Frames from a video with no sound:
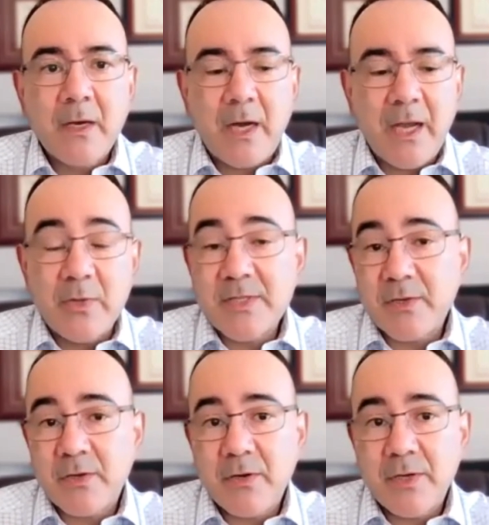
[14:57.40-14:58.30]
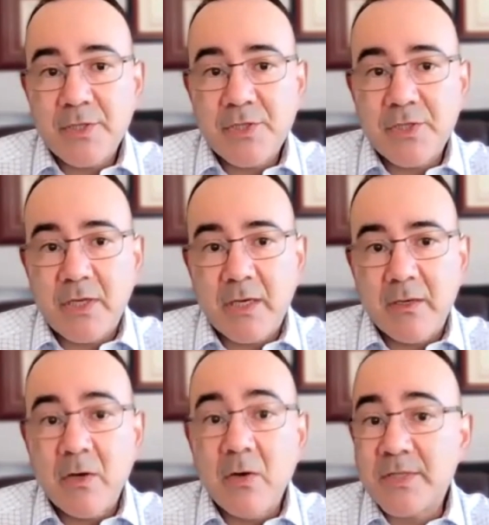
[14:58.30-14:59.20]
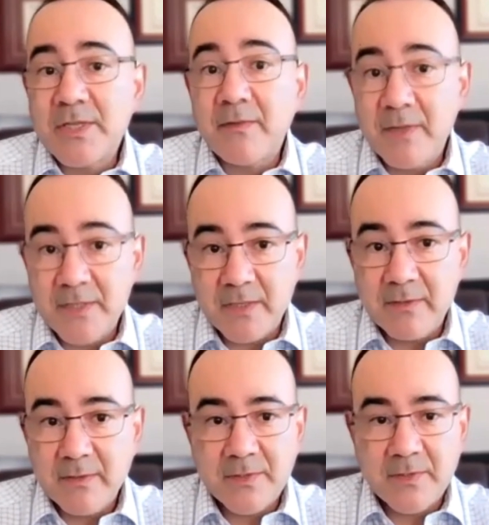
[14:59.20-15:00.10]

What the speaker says: I always encourage hosting a visit. This